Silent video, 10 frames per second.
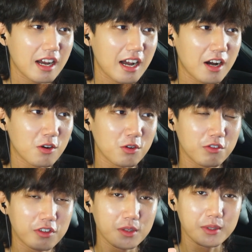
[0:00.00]
how
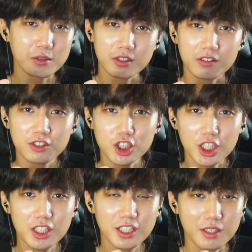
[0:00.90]
Filipinos love
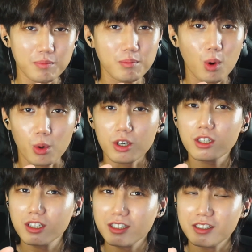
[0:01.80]
chicken and
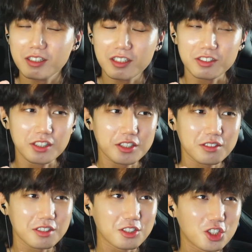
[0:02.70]
pork, because the
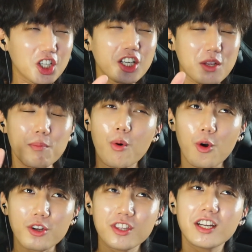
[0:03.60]
chicken and
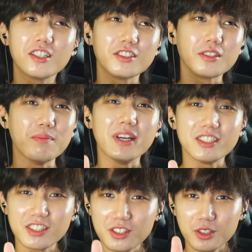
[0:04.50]
pork there is
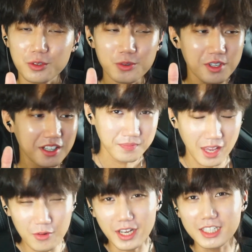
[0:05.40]
amazing too.
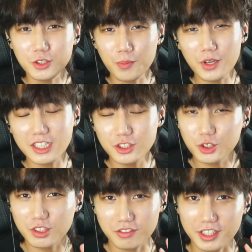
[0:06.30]
Anyway guys, hope you guys
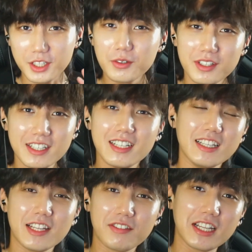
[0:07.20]
enjoyed the video.
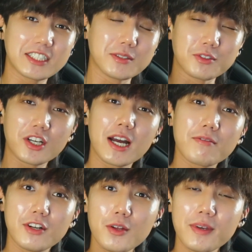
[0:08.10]
Leave a like, subscribe,
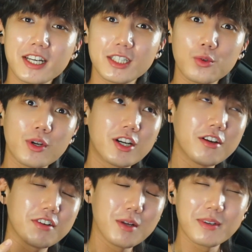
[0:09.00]
follow me on Twitter,
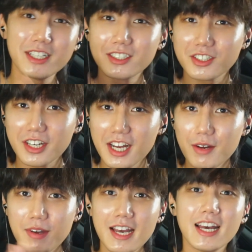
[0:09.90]
follow me on
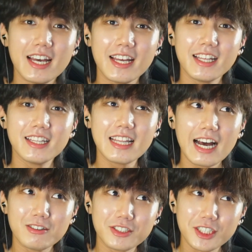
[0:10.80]
Instagram, and
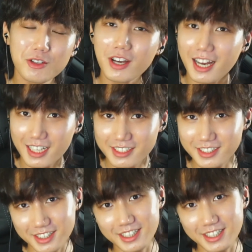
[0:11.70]
I'll see you guys in the